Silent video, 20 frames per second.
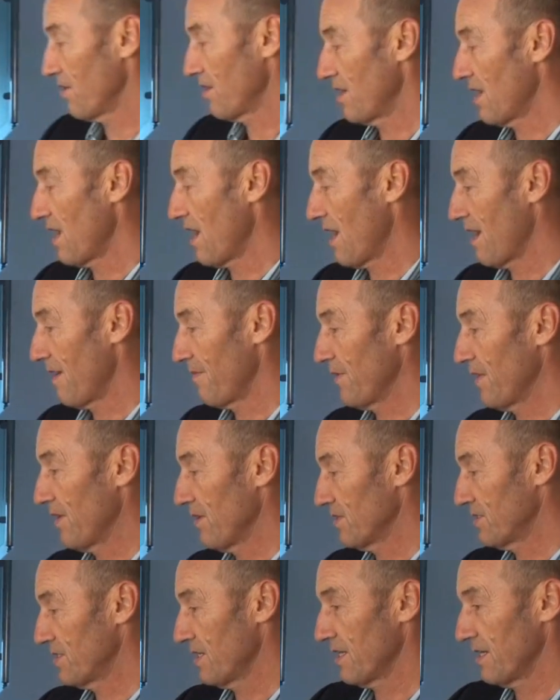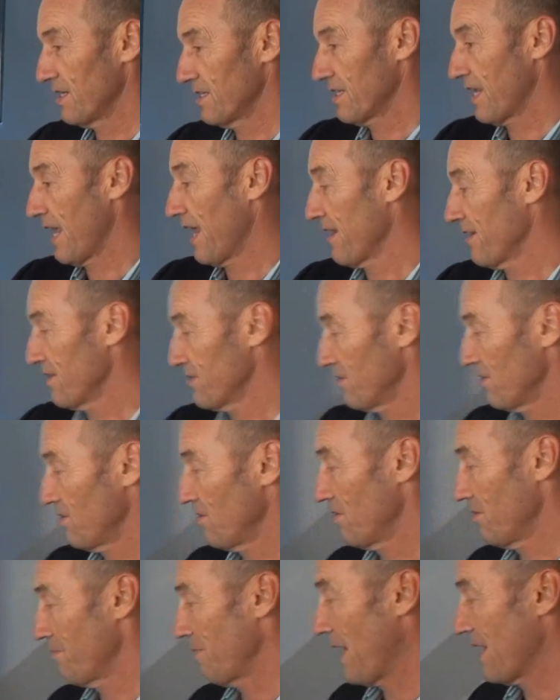on, sitting these candles
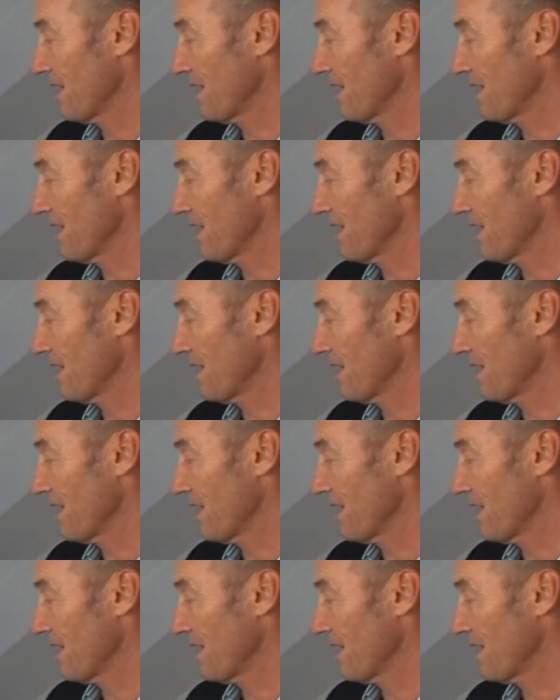on